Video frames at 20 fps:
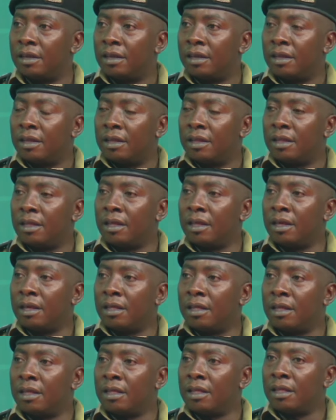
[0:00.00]

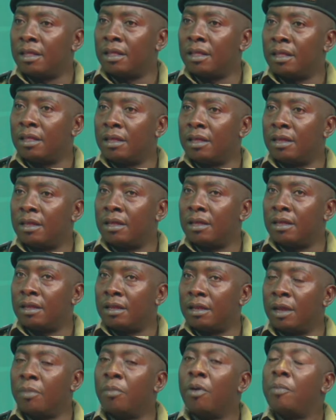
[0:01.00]
The
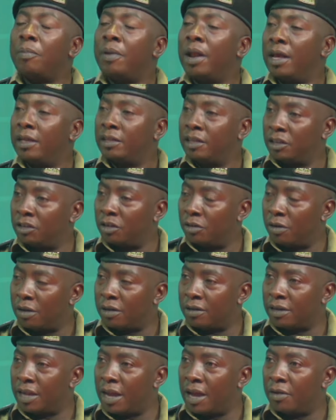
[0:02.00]
mobilization was
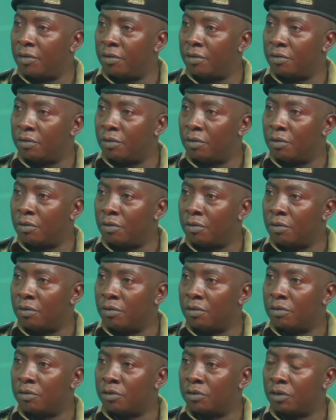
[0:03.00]
done
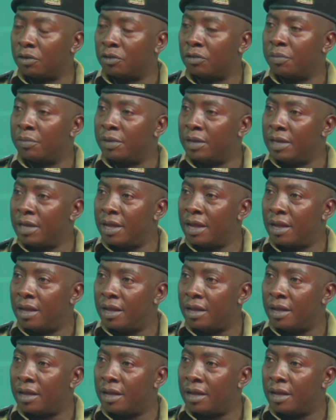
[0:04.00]
on social media